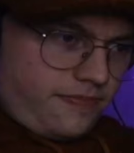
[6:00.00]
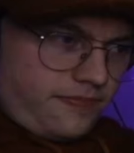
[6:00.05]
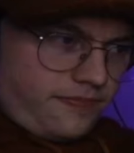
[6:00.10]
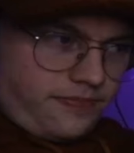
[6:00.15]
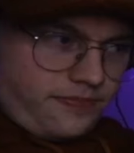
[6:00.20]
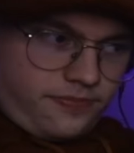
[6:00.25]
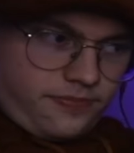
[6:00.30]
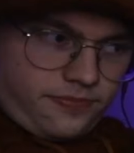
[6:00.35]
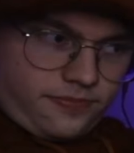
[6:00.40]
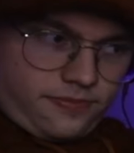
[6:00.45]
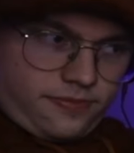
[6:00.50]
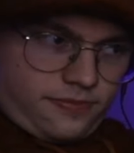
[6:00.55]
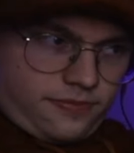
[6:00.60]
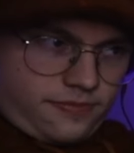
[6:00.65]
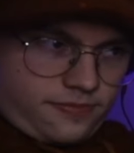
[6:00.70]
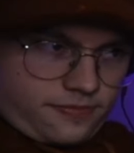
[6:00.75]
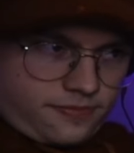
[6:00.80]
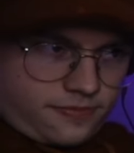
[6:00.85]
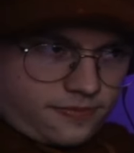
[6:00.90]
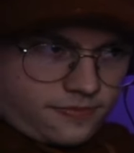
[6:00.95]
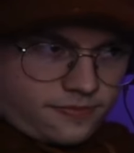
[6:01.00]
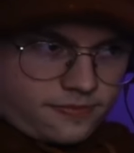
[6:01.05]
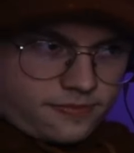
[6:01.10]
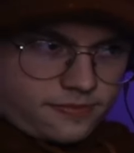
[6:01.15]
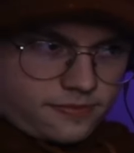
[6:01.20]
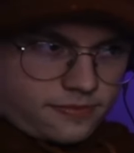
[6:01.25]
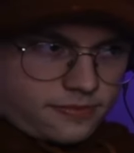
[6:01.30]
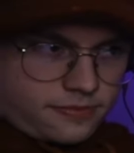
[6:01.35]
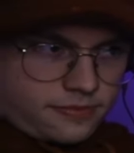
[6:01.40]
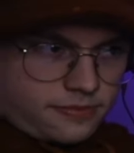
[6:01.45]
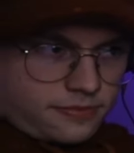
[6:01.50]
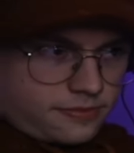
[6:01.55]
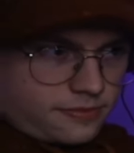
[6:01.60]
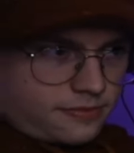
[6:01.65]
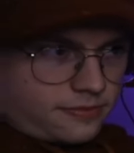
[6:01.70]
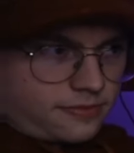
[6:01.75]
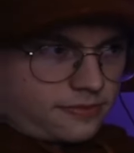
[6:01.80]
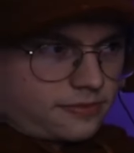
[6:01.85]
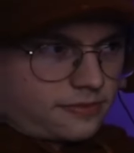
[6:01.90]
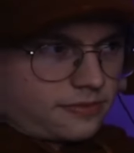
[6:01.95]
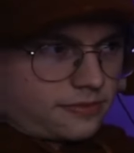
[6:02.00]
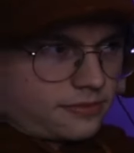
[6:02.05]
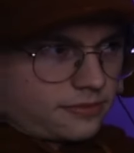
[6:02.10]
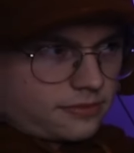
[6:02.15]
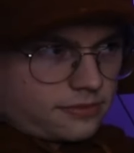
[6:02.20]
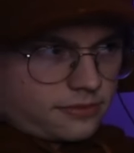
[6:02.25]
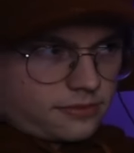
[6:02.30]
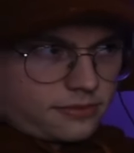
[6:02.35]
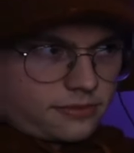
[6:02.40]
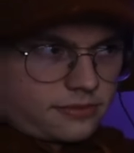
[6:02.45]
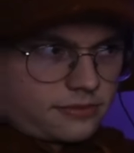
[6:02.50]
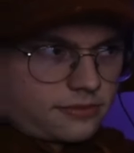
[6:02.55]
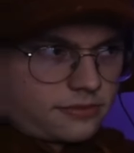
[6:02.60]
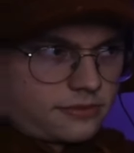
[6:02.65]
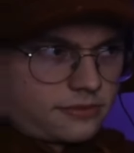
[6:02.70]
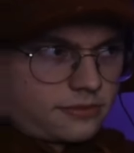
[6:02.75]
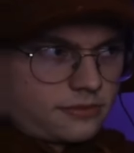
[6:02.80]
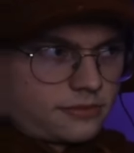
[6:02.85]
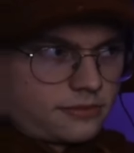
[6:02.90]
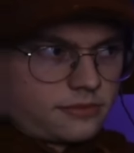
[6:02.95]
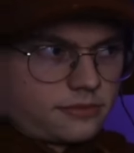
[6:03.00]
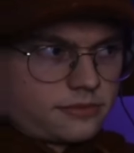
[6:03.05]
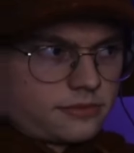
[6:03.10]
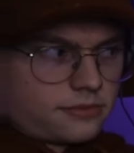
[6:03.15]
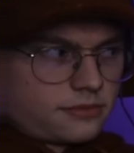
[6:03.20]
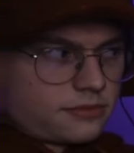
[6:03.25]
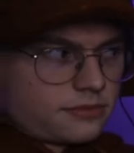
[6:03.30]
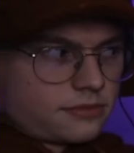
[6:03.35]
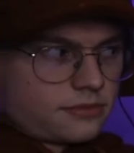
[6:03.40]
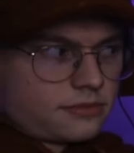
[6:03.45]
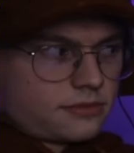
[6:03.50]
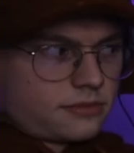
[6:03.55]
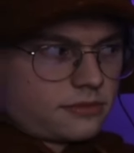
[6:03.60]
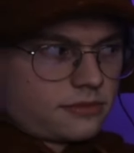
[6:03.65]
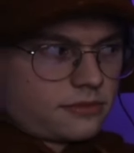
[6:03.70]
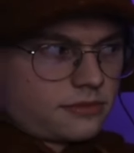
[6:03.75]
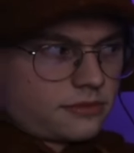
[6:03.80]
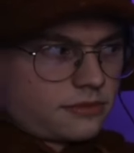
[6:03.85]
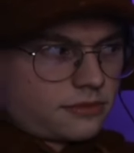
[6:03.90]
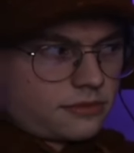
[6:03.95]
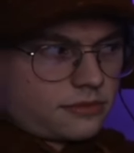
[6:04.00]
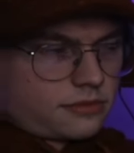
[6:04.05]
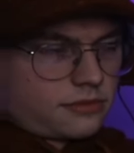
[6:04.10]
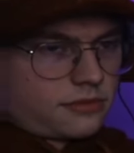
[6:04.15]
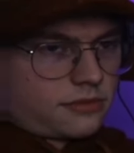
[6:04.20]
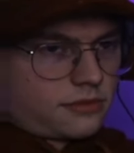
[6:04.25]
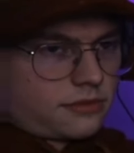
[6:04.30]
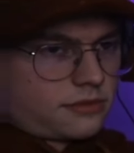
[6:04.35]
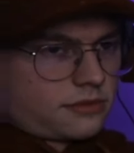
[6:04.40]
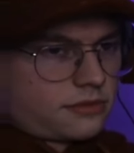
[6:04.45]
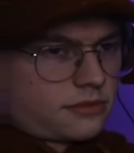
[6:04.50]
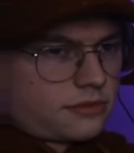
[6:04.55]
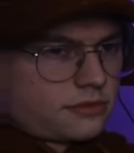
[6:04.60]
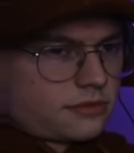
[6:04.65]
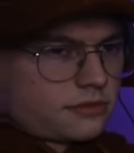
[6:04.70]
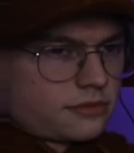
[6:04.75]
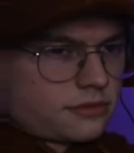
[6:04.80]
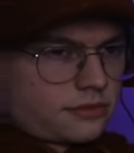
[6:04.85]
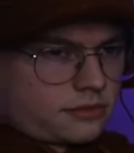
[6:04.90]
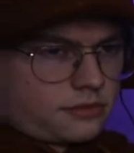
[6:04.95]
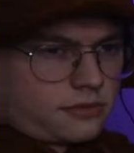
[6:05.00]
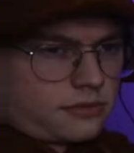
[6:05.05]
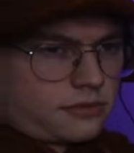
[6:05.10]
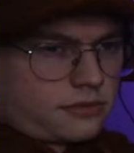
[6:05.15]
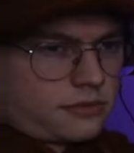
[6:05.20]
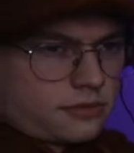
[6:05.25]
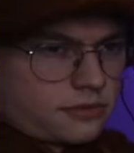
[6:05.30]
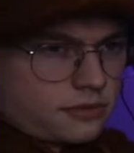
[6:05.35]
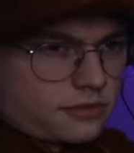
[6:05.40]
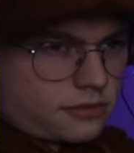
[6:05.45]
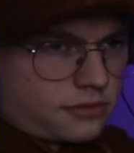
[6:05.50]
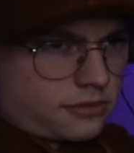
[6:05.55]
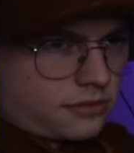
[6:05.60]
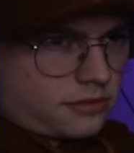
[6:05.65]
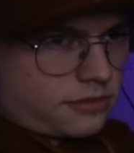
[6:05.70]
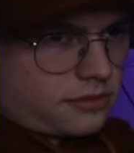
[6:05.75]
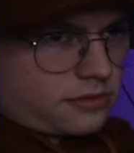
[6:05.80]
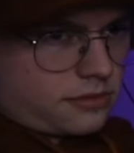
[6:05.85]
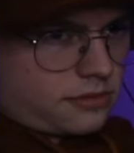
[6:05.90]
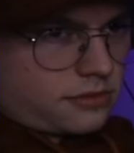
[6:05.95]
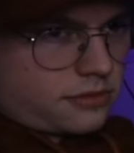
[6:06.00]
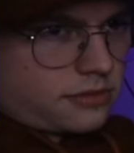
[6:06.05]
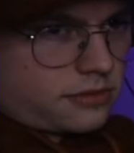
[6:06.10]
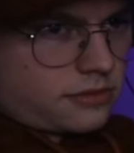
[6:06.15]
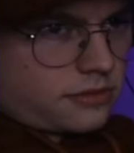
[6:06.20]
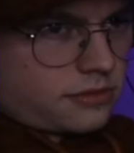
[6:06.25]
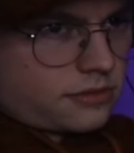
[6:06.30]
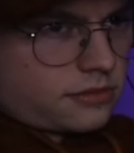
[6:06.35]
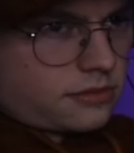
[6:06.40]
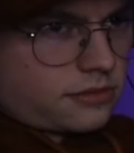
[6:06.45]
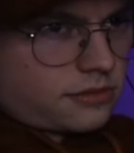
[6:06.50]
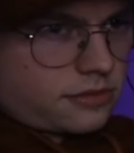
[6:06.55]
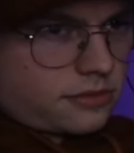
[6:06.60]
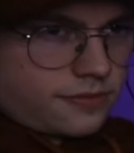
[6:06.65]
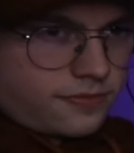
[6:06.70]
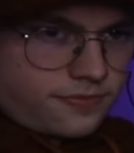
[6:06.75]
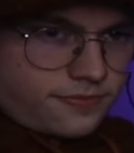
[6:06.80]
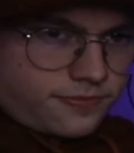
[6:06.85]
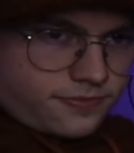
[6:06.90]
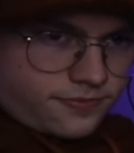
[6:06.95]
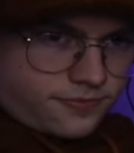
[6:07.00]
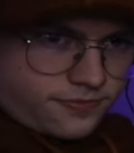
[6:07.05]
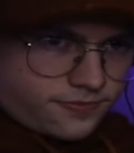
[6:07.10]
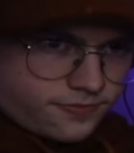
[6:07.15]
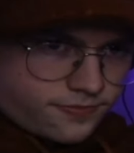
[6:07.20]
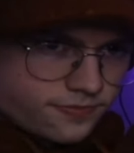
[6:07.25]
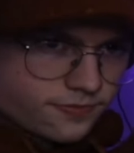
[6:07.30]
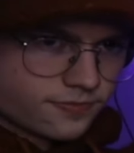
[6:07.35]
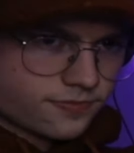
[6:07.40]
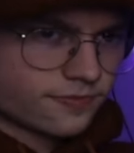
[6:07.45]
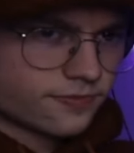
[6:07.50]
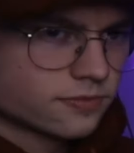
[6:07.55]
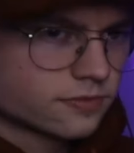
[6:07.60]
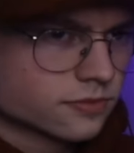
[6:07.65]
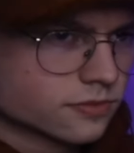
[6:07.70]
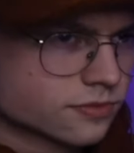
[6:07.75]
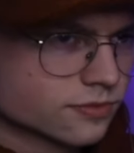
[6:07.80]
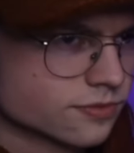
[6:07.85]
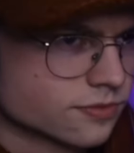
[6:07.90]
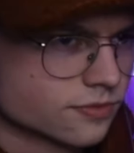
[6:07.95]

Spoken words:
[no speech]